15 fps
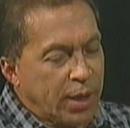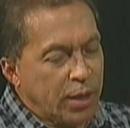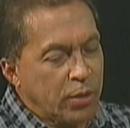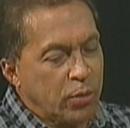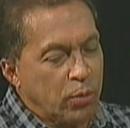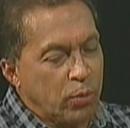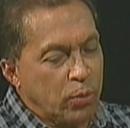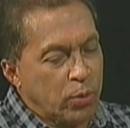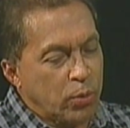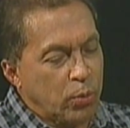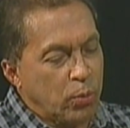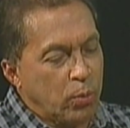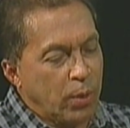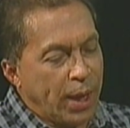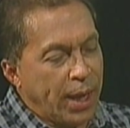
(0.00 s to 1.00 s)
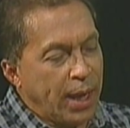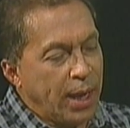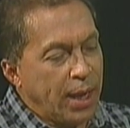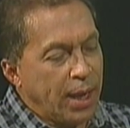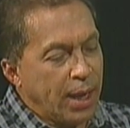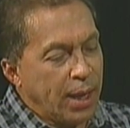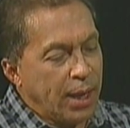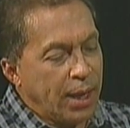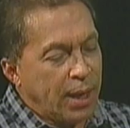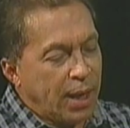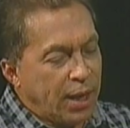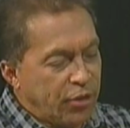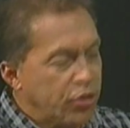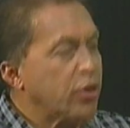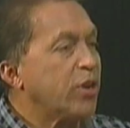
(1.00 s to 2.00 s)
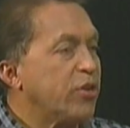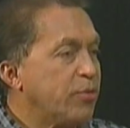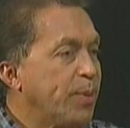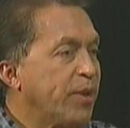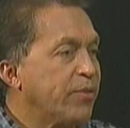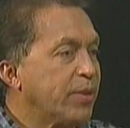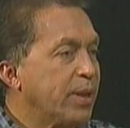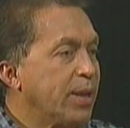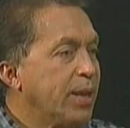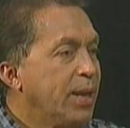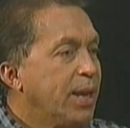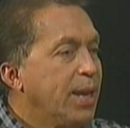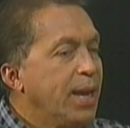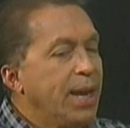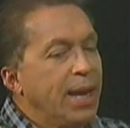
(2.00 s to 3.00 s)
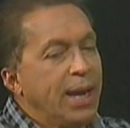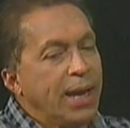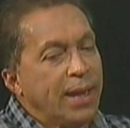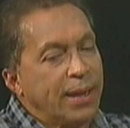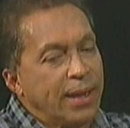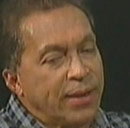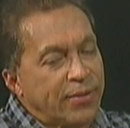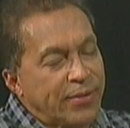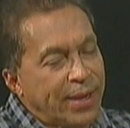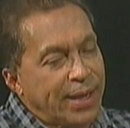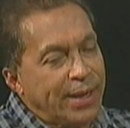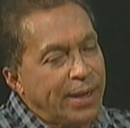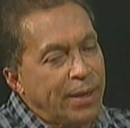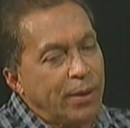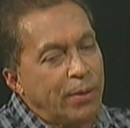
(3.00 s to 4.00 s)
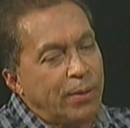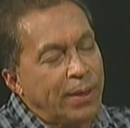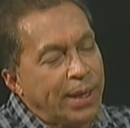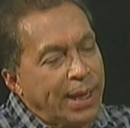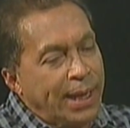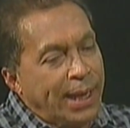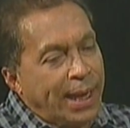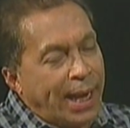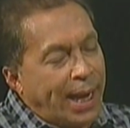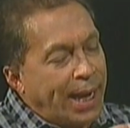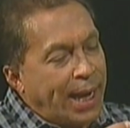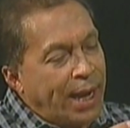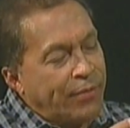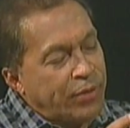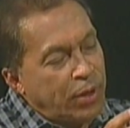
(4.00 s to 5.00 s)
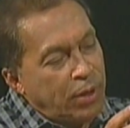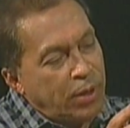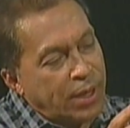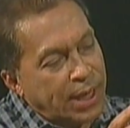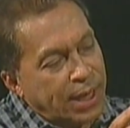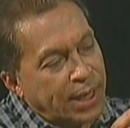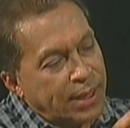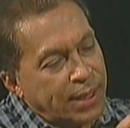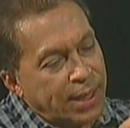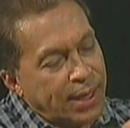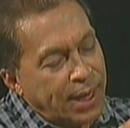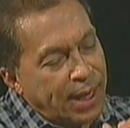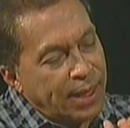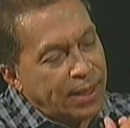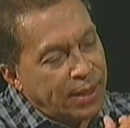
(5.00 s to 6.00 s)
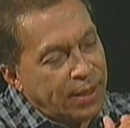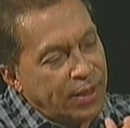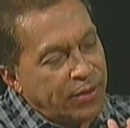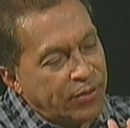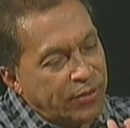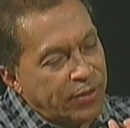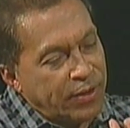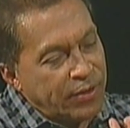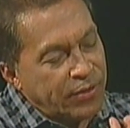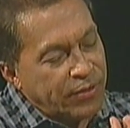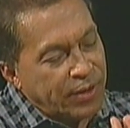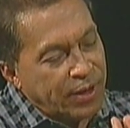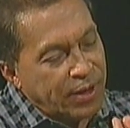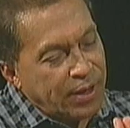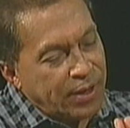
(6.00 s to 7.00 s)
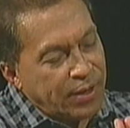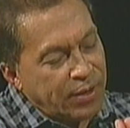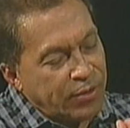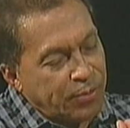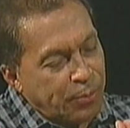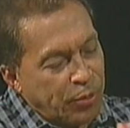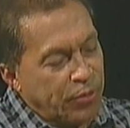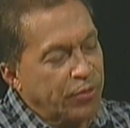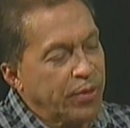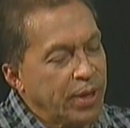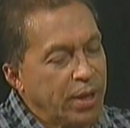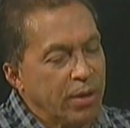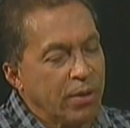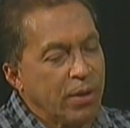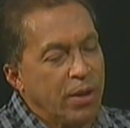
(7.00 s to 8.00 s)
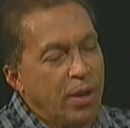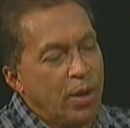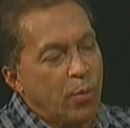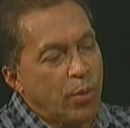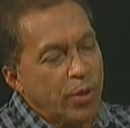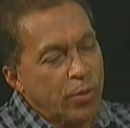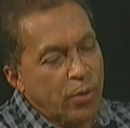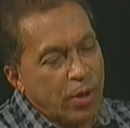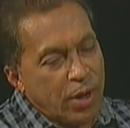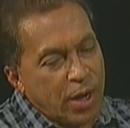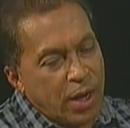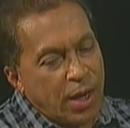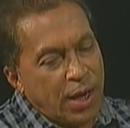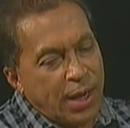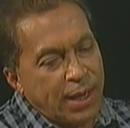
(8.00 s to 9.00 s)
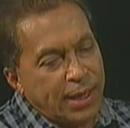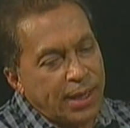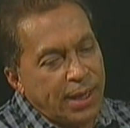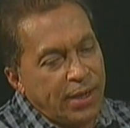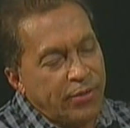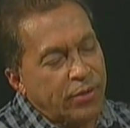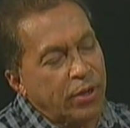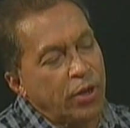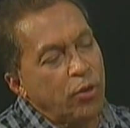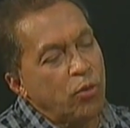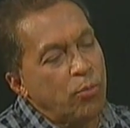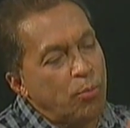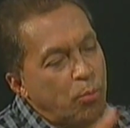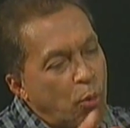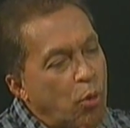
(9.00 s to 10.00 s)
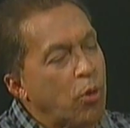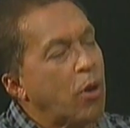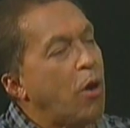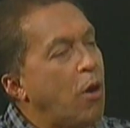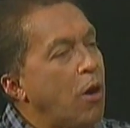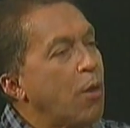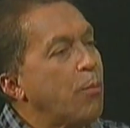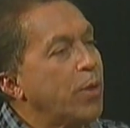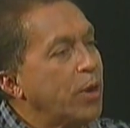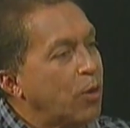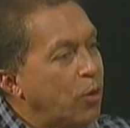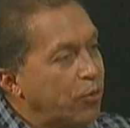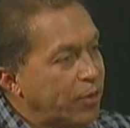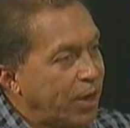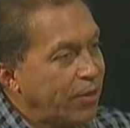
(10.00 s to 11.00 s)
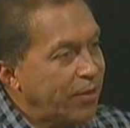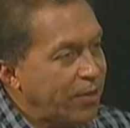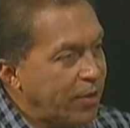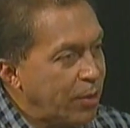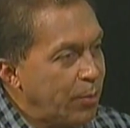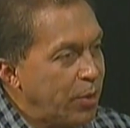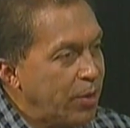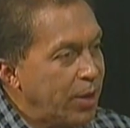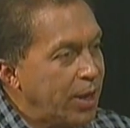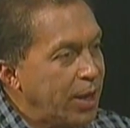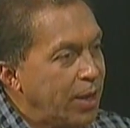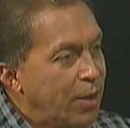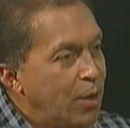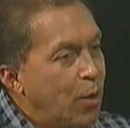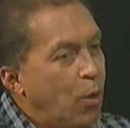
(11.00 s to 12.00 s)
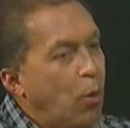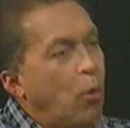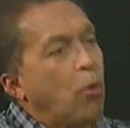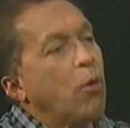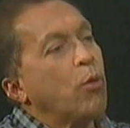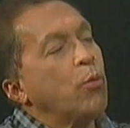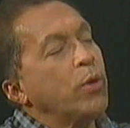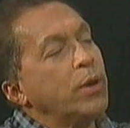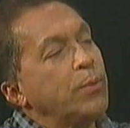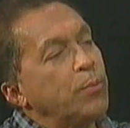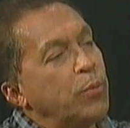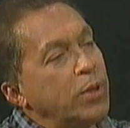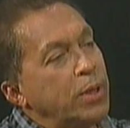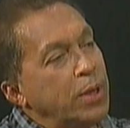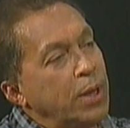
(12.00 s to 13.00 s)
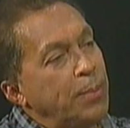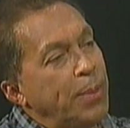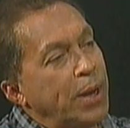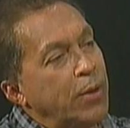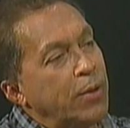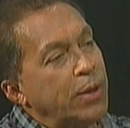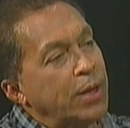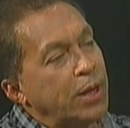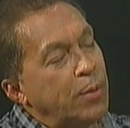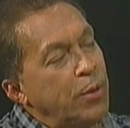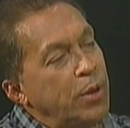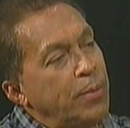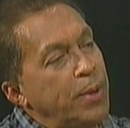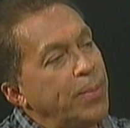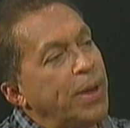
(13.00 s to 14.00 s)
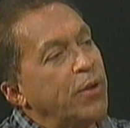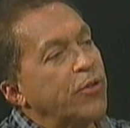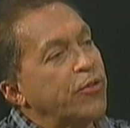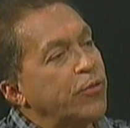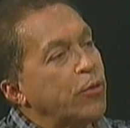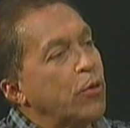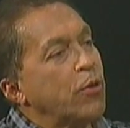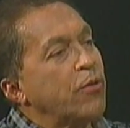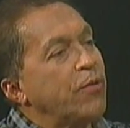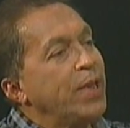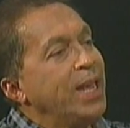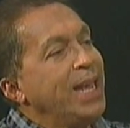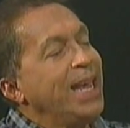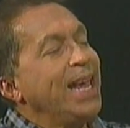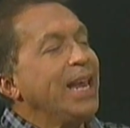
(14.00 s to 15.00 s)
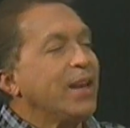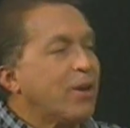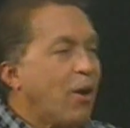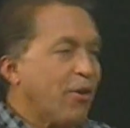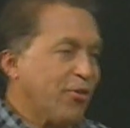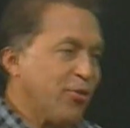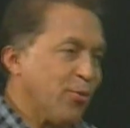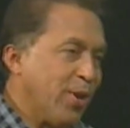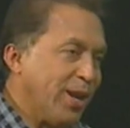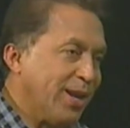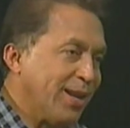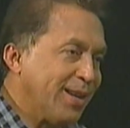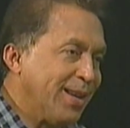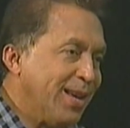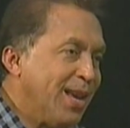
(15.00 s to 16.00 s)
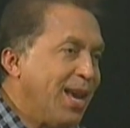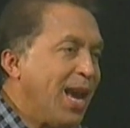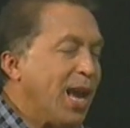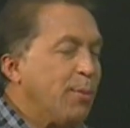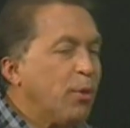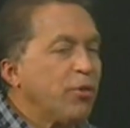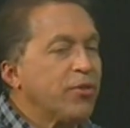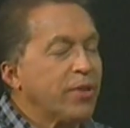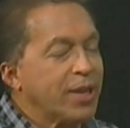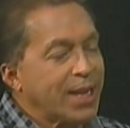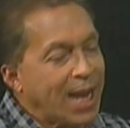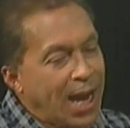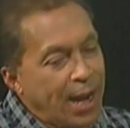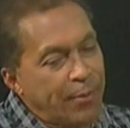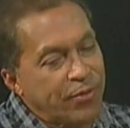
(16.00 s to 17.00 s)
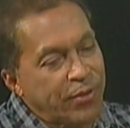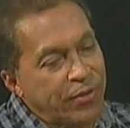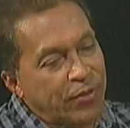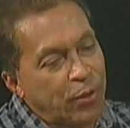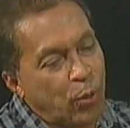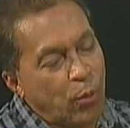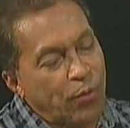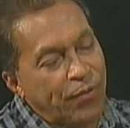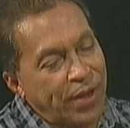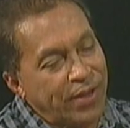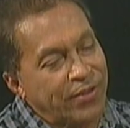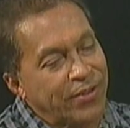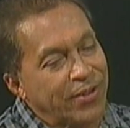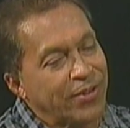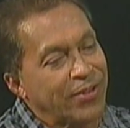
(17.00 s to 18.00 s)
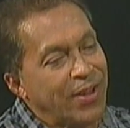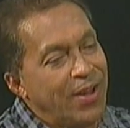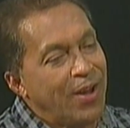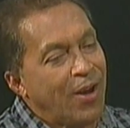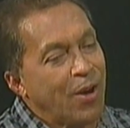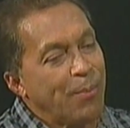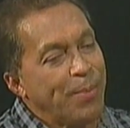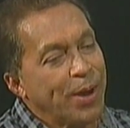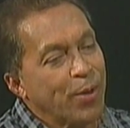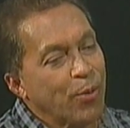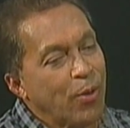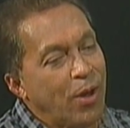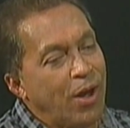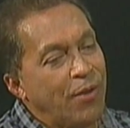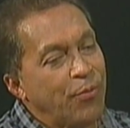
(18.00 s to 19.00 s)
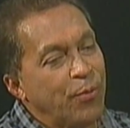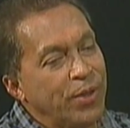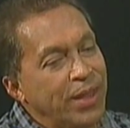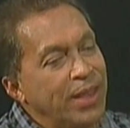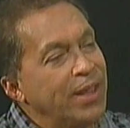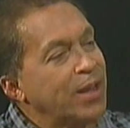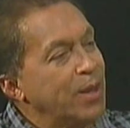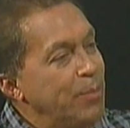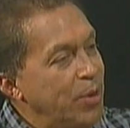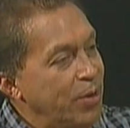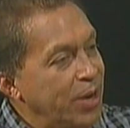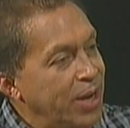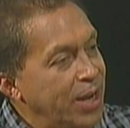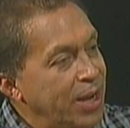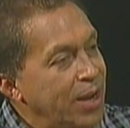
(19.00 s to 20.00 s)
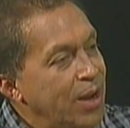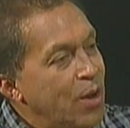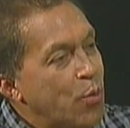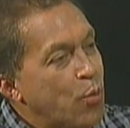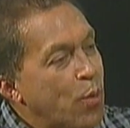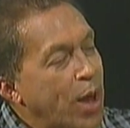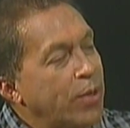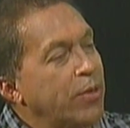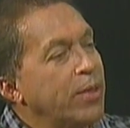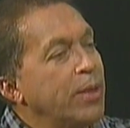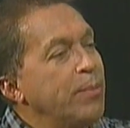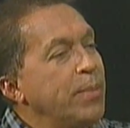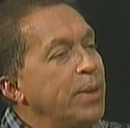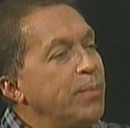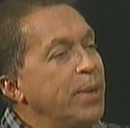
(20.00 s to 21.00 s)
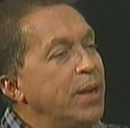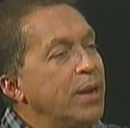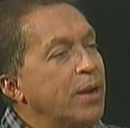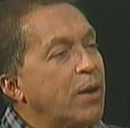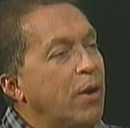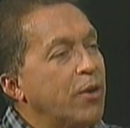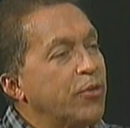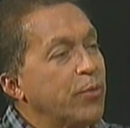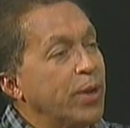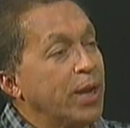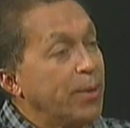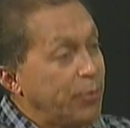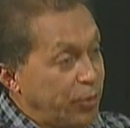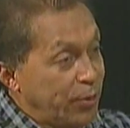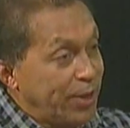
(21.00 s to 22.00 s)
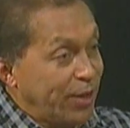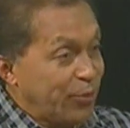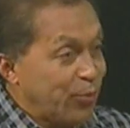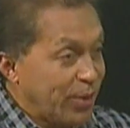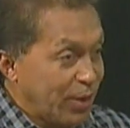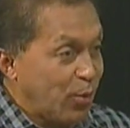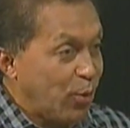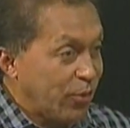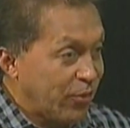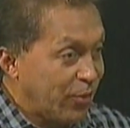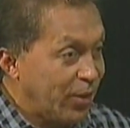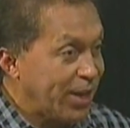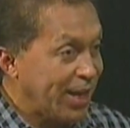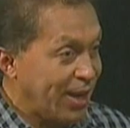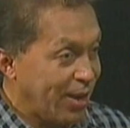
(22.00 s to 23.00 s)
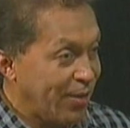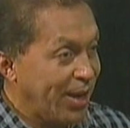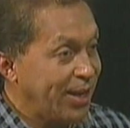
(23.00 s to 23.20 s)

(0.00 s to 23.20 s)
to a judge, basically. And they said, I have to look at this person here, whether or not he's going to do more harm when he goes out into the community, or would the community be better served incarcerated? And most of the times, these low offenses are better off within the community rather than being incarcerated. I'm sure that's what the courts are looking at, right?